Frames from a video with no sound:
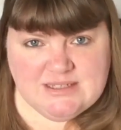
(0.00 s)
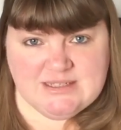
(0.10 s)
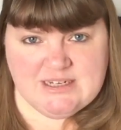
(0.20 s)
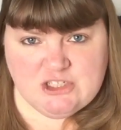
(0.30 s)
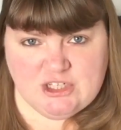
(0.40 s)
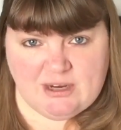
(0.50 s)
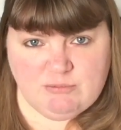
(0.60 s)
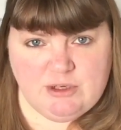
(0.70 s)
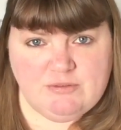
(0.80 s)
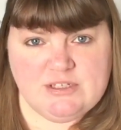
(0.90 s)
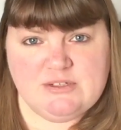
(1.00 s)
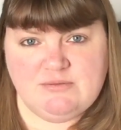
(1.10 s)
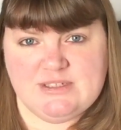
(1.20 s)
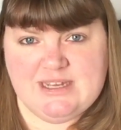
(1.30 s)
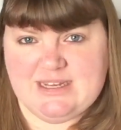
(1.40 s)
stitch that roof, because
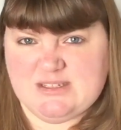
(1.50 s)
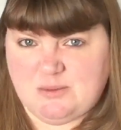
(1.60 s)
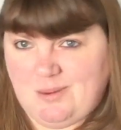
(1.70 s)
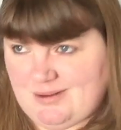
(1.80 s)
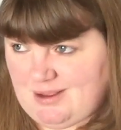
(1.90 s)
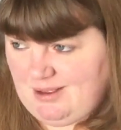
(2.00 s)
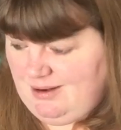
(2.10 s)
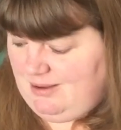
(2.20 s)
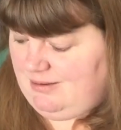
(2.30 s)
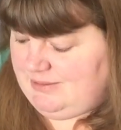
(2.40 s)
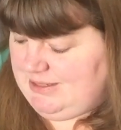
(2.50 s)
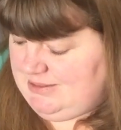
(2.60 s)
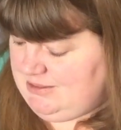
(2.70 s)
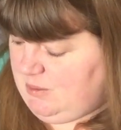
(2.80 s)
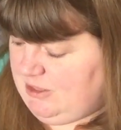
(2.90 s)
obviously it's all one colour and
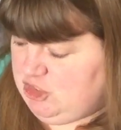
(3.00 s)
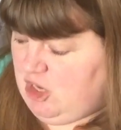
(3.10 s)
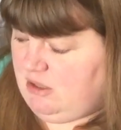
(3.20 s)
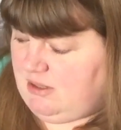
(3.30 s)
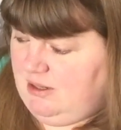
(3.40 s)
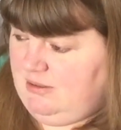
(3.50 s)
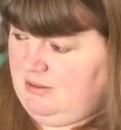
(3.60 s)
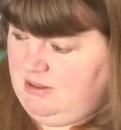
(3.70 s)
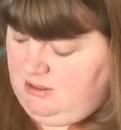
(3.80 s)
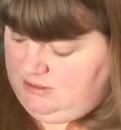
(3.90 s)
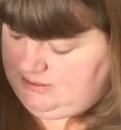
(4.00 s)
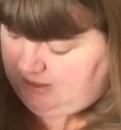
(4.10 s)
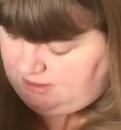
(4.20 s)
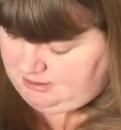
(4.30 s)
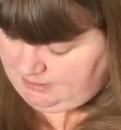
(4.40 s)
it's quite a chunk. So
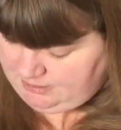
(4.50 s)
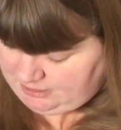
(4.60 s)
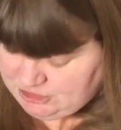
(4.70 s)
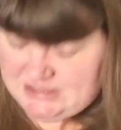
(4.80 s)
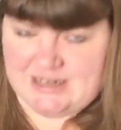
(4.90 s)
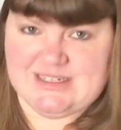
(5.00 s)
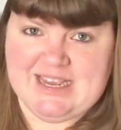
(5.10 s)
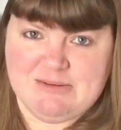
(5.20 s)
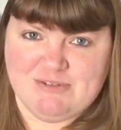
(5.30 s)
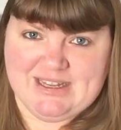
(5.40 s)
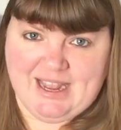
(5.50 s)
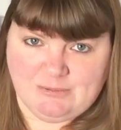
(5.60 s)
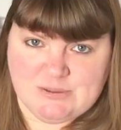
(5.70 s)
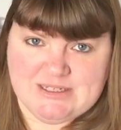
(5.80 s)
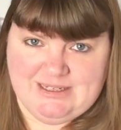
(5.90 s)
I just had to keep
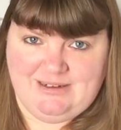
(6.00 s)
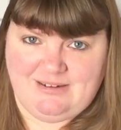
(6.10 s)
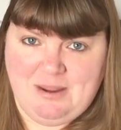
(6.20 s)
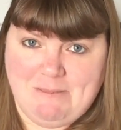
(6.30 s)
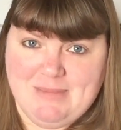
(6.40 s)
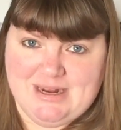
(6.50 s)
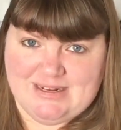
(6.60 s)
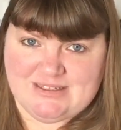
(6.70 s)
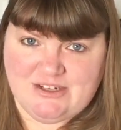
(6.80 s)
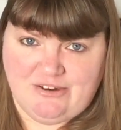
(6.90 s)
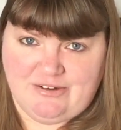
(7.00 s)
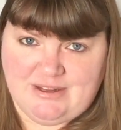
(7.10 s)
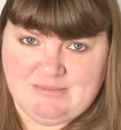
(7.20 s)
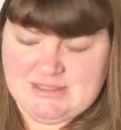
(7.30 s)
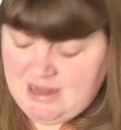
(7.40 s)
recounting it like a million
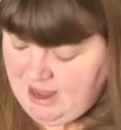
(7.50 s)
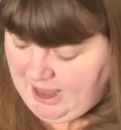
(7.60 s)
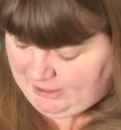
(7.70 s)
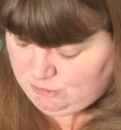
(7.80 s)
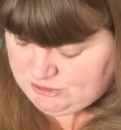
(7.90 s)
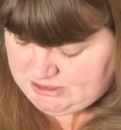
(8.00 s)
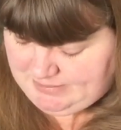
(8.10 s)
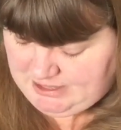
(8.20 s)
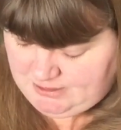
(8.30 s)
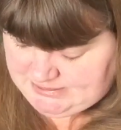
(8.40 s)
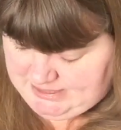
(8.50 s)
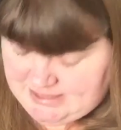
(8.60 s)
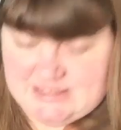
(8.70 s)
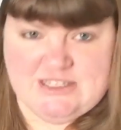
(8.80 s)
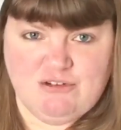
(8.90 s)
times. And also it goes
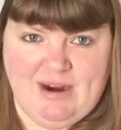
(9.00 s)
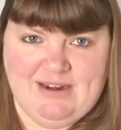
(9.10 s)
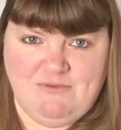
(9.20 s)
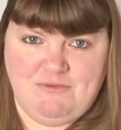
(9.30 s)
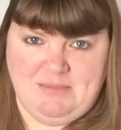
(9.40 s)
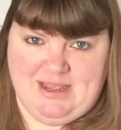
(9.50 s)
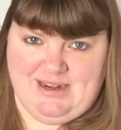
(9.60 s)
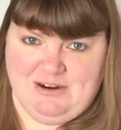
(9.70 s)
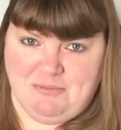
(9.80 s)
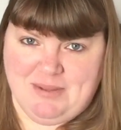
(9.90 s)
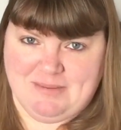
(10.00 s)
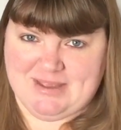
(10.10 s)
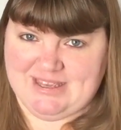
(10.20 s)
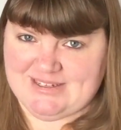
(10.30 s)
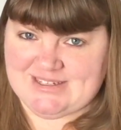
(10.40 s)
against the grain for me a little bit,
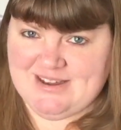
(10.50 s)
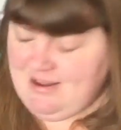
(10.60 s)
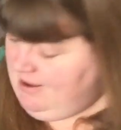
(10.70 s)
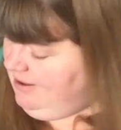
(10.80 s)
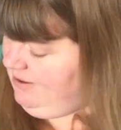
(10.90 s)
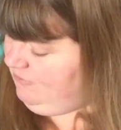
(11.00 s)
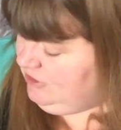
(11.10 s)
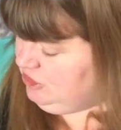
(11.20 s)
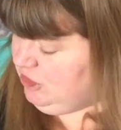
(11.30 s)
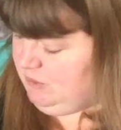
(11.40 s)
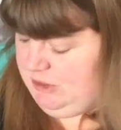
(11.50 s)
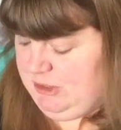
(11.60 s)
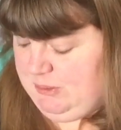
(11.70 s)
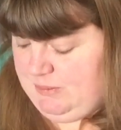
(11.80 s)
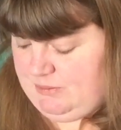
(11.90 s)
because if I show
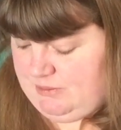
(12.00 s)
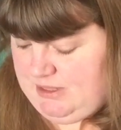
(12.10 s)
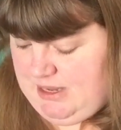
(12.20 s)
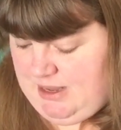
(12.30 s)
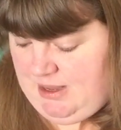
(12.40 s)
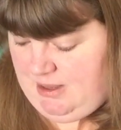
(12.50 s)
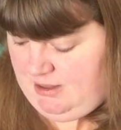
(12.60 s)
you on the